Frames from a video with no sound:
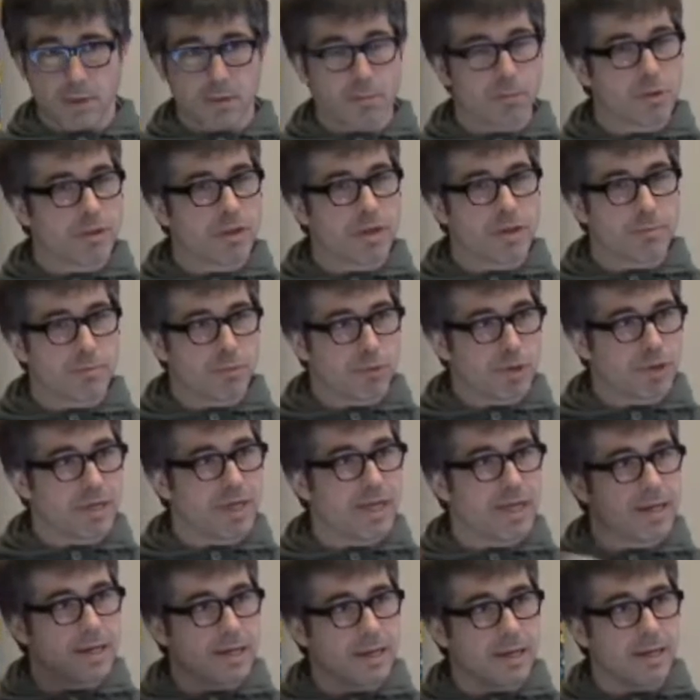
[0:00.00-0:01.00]
but they
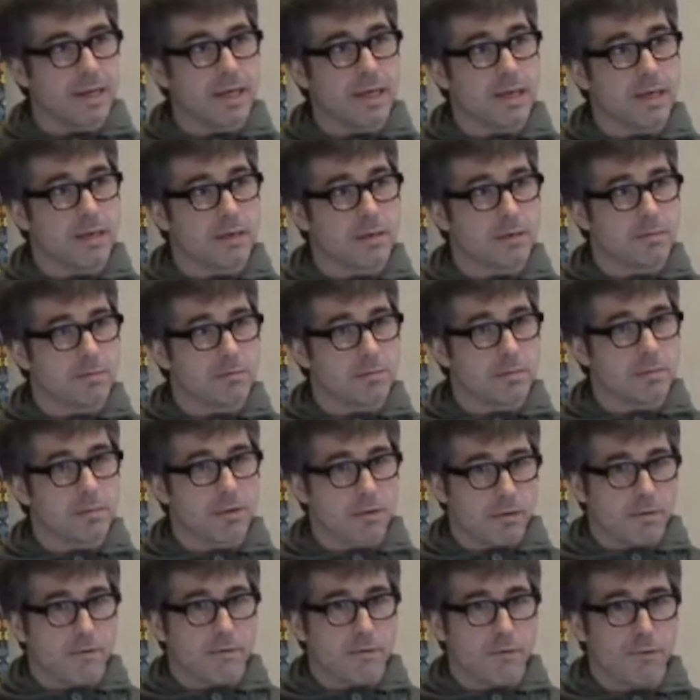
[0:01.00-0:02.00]
pretty clearly
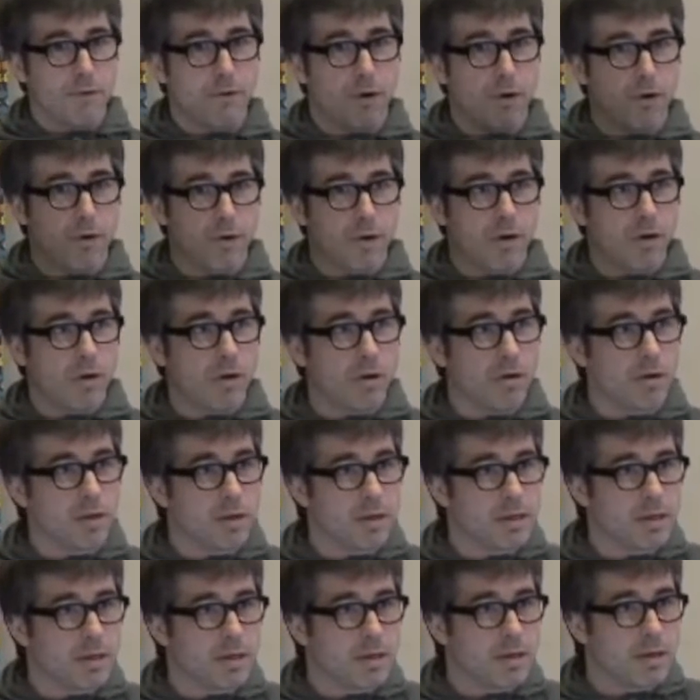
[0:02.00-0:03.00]
fall all
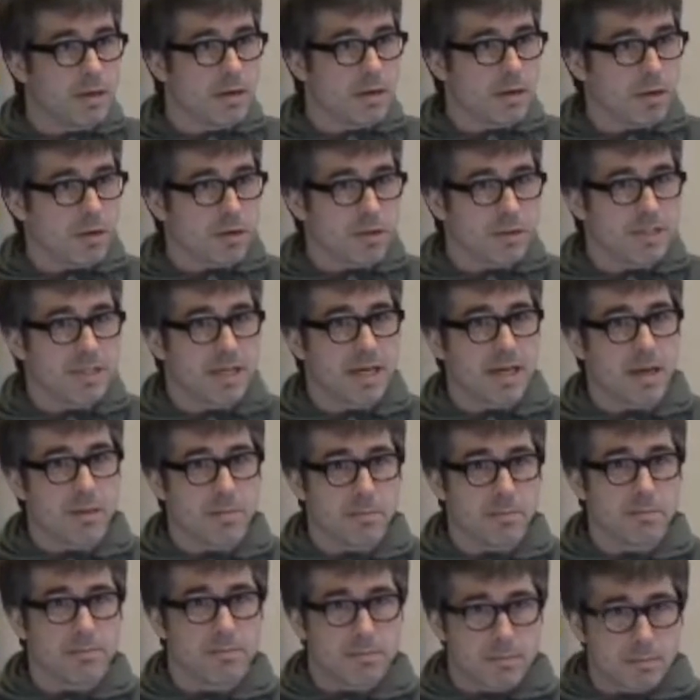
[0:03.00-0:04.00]
on the
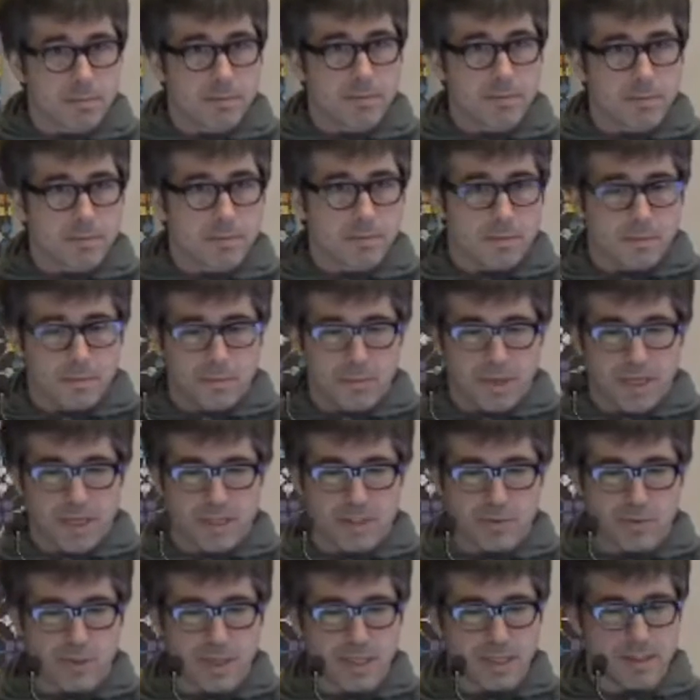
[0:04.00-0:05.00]
same
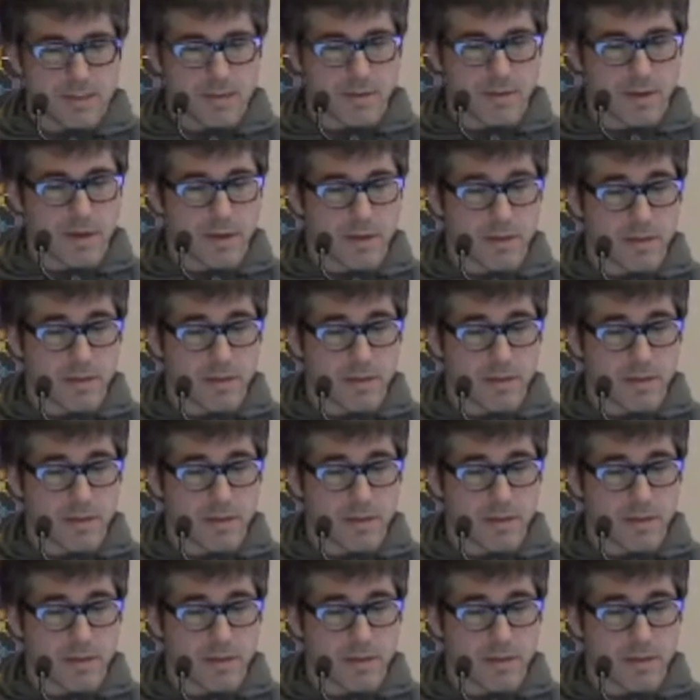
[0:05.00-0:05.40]
place, right?